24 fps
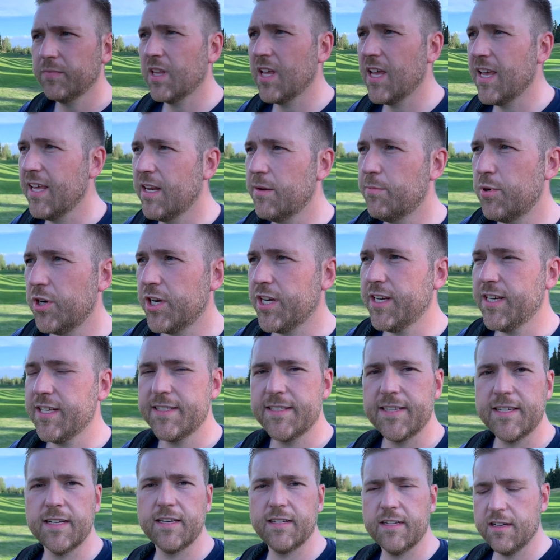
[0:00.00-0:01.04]
I hit a pretty
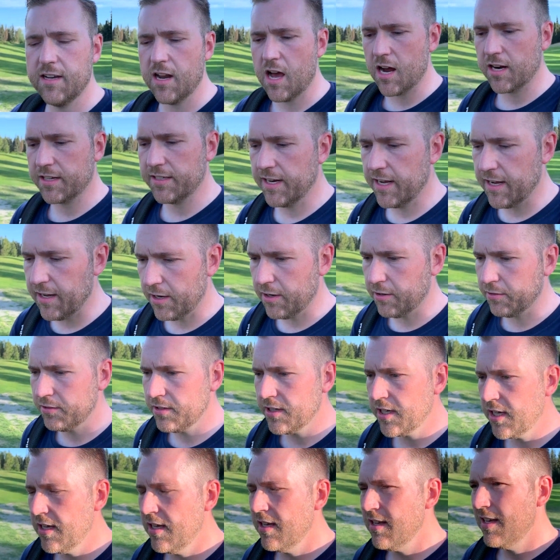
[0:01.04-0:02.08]
decent knockdown.
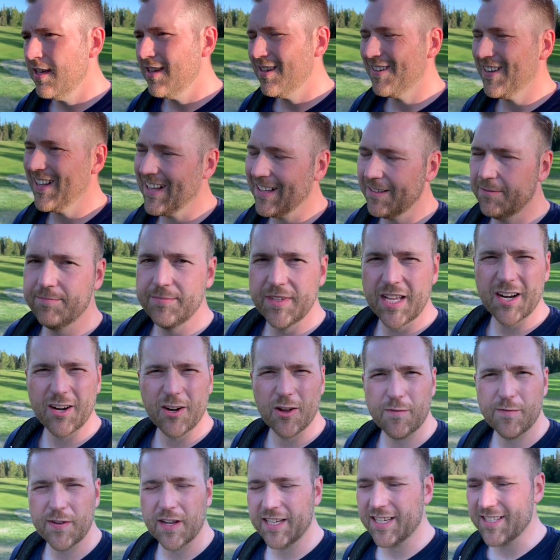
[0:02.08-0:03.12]
I don't know
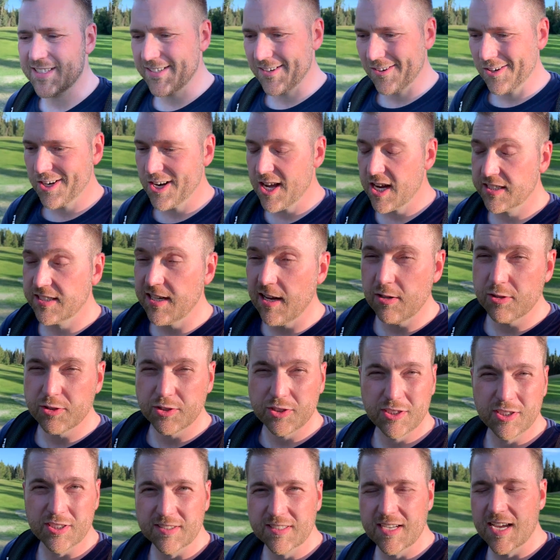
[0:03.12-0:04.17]
if I'd consider a knockdown. It's
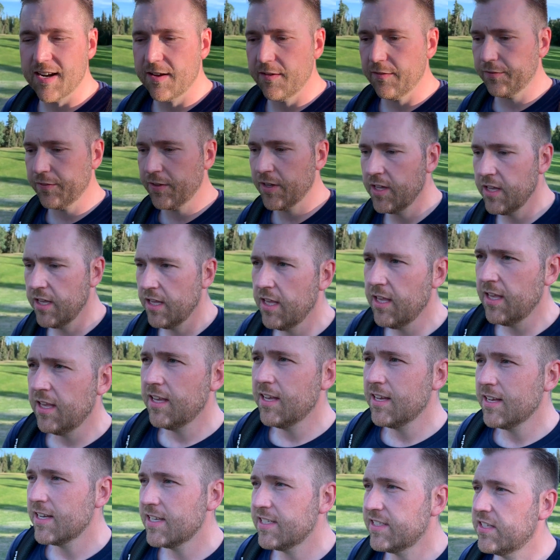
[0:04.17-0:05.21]
just kind of
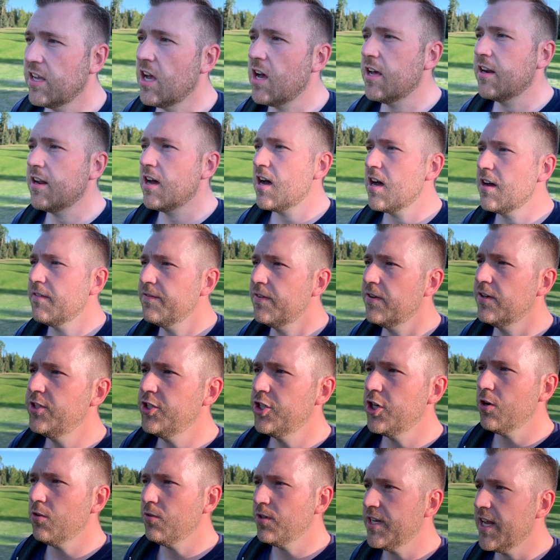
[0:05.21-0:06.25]
sawed off,
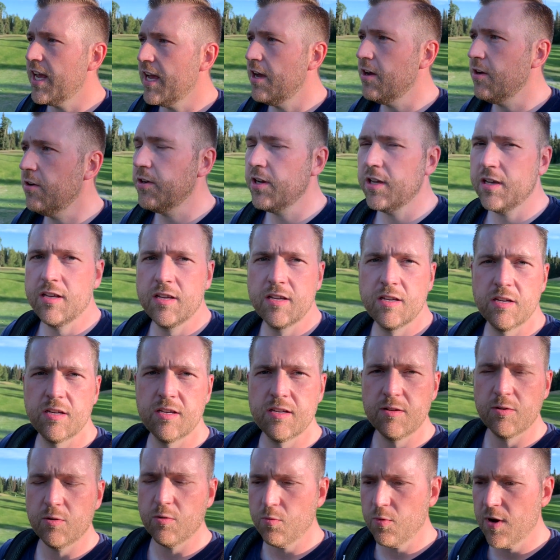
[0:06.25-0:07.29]
choked down
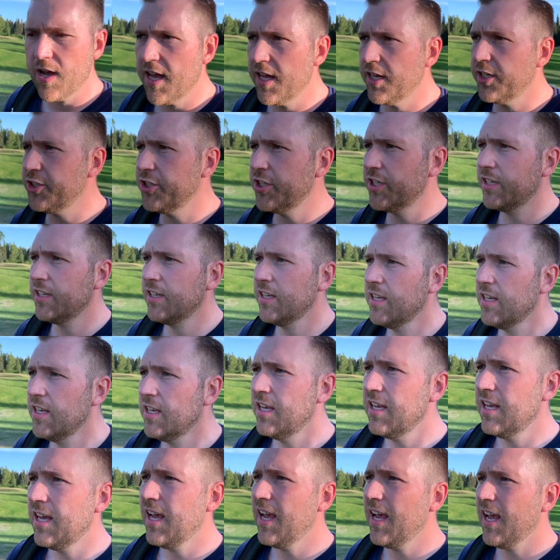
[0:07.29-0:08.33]
wedge,
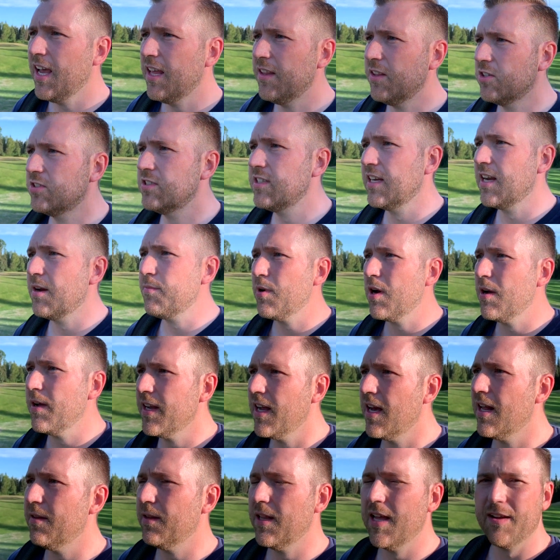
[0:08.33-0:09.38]
and looks like I probably
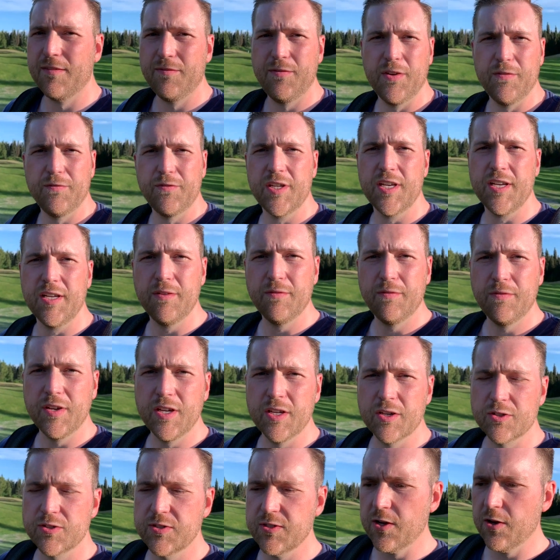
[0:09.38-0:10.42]
got it like 15
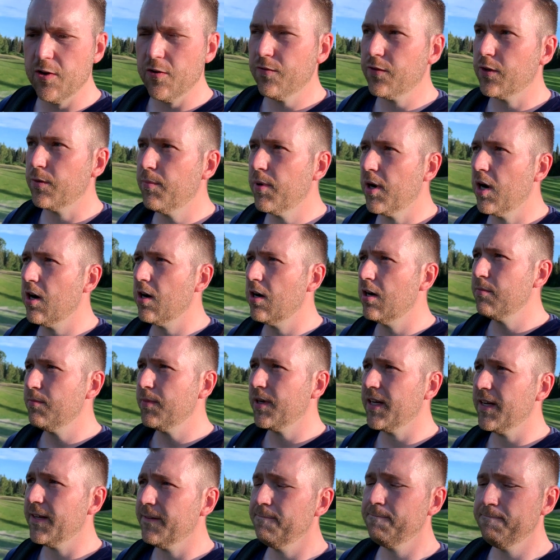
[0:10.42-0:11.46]
feet or so for par,
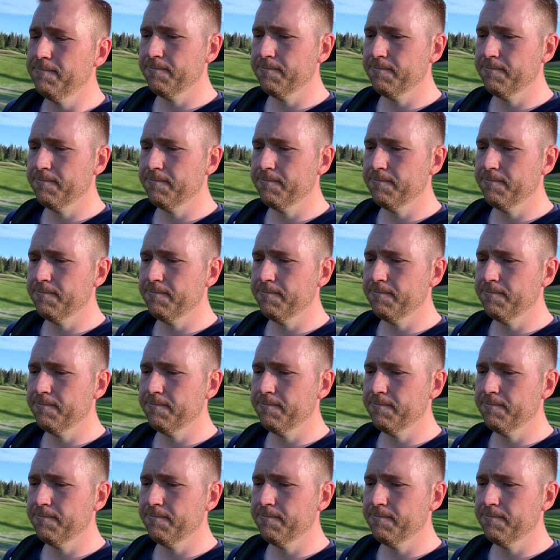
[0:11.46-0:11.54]
but